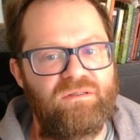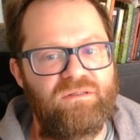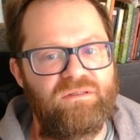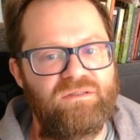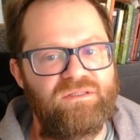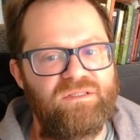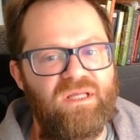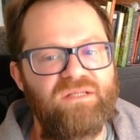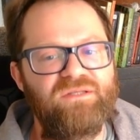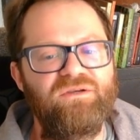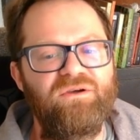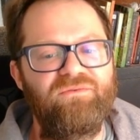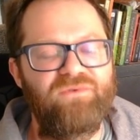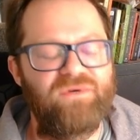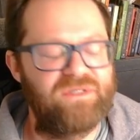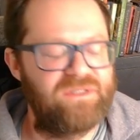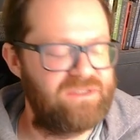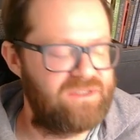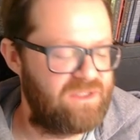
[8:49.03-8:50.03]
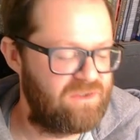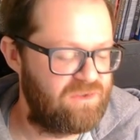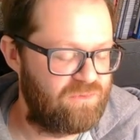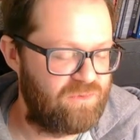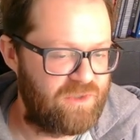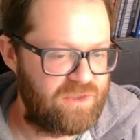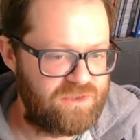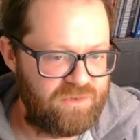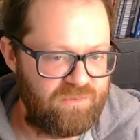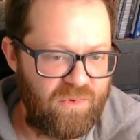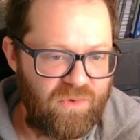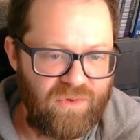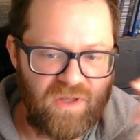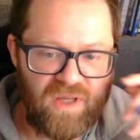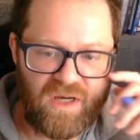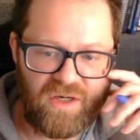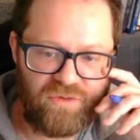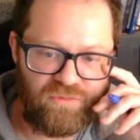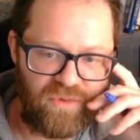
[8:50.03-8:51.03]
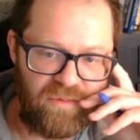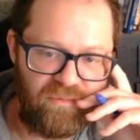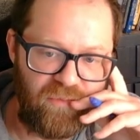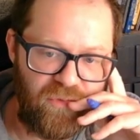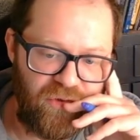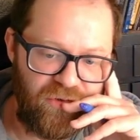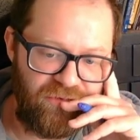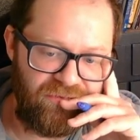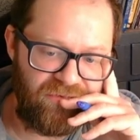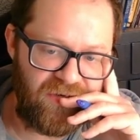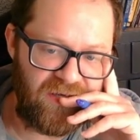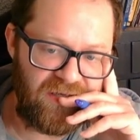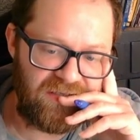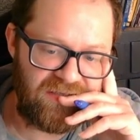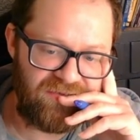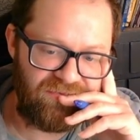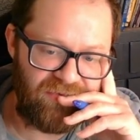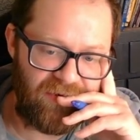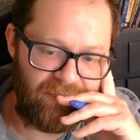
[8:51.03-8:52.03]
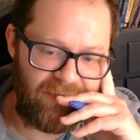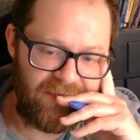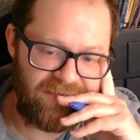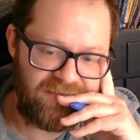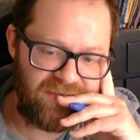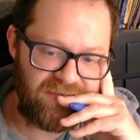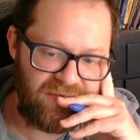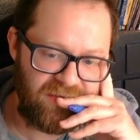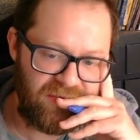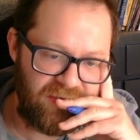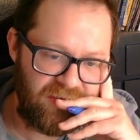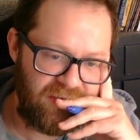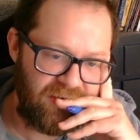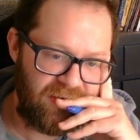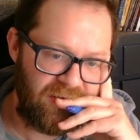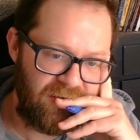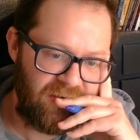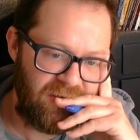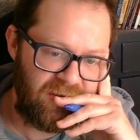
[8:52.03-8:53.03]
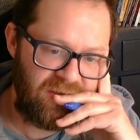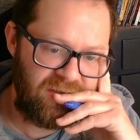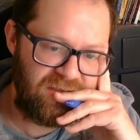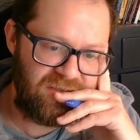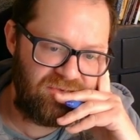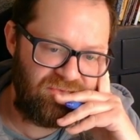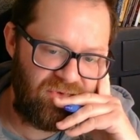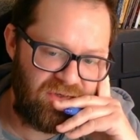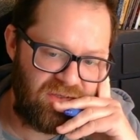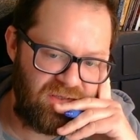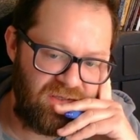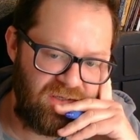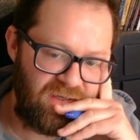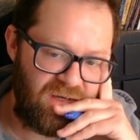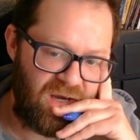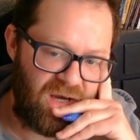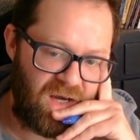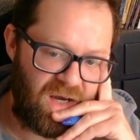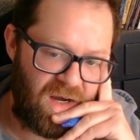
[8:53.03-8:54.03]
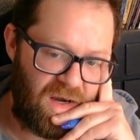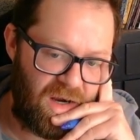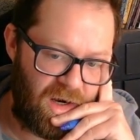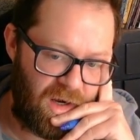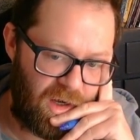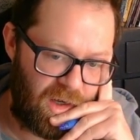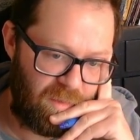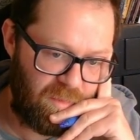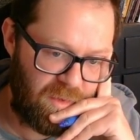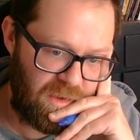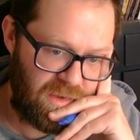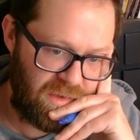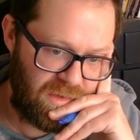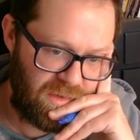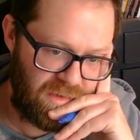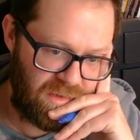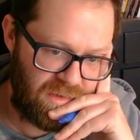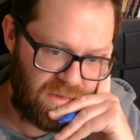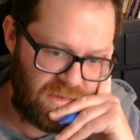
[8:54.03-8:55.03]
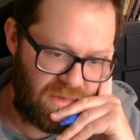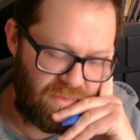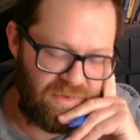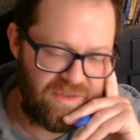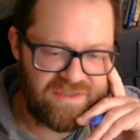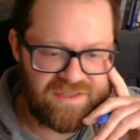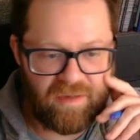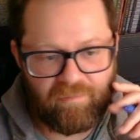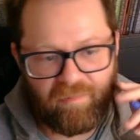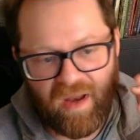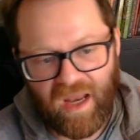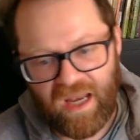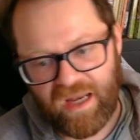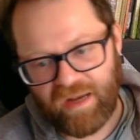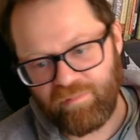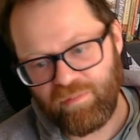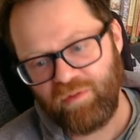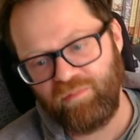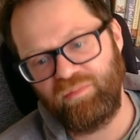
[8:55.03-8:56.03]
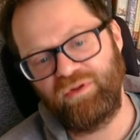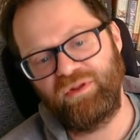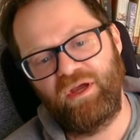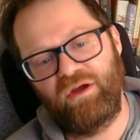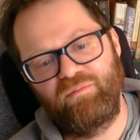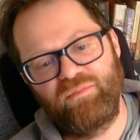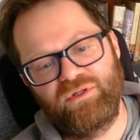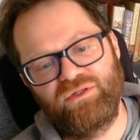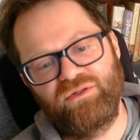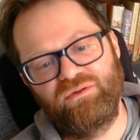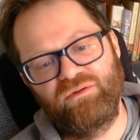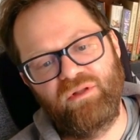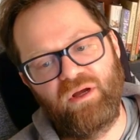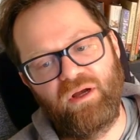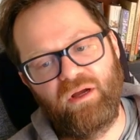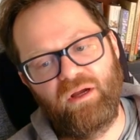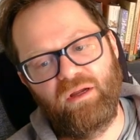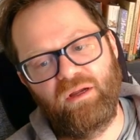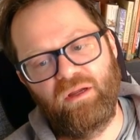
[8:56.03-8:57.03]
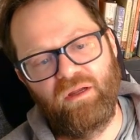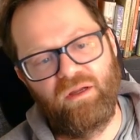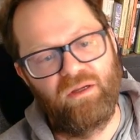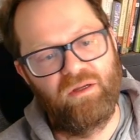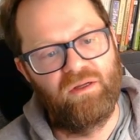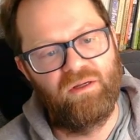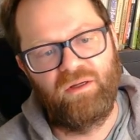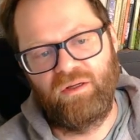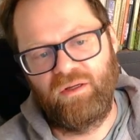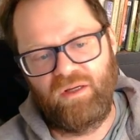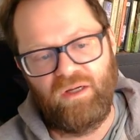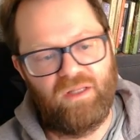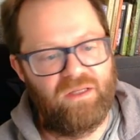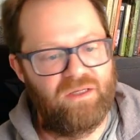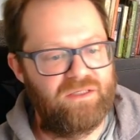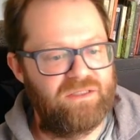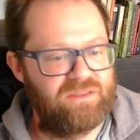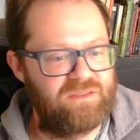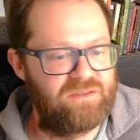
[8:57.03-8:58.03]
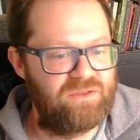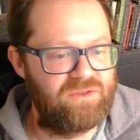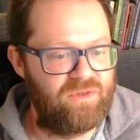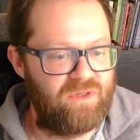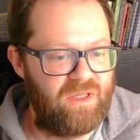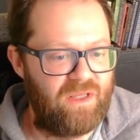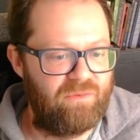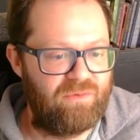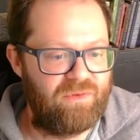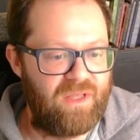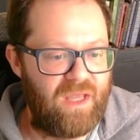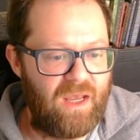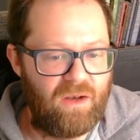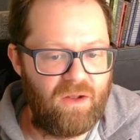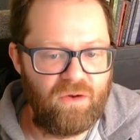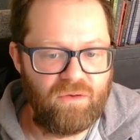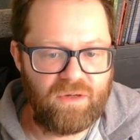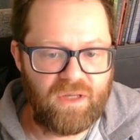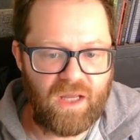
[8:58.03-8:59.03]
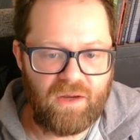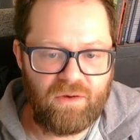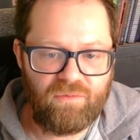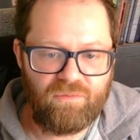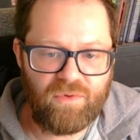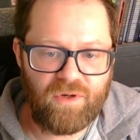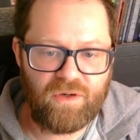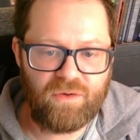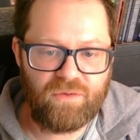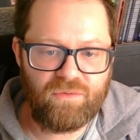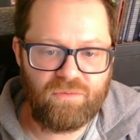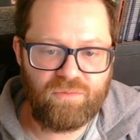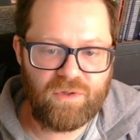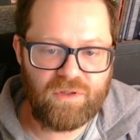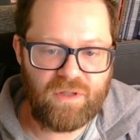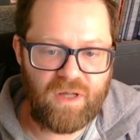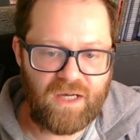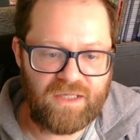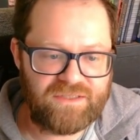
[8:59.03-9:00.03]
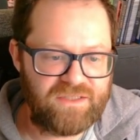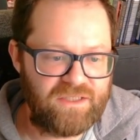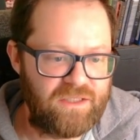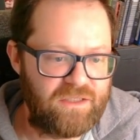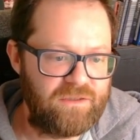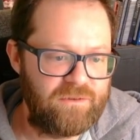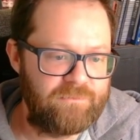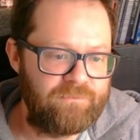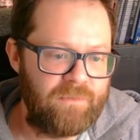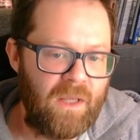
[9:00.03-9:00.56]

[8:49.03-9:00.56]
See, that's going for a single word, so it'd be really hard to remove kiss from it. Severely harm. I want to say maim, but that would be too long. And that doesn't do anything with that. Okay, well, we're lost here.